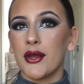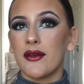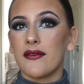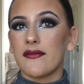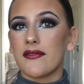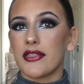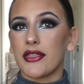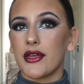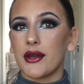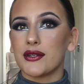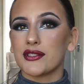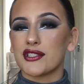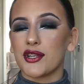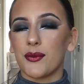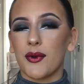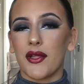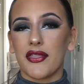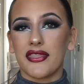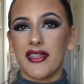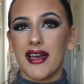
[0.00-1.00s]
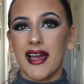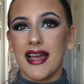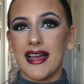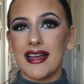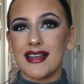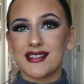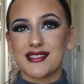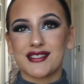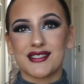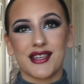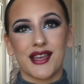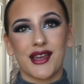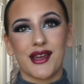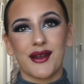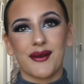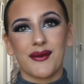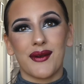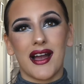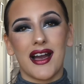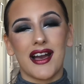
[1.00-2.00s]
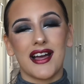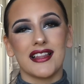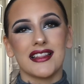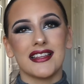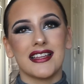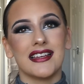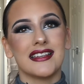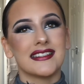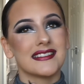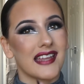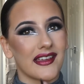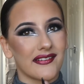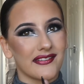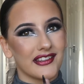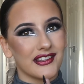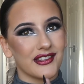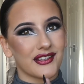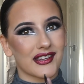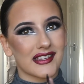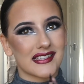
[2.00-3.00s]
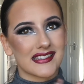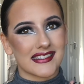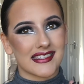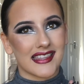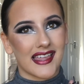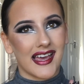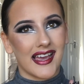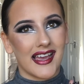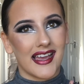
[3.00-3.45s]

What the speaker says: for those that want that, so I'll definitely look into that.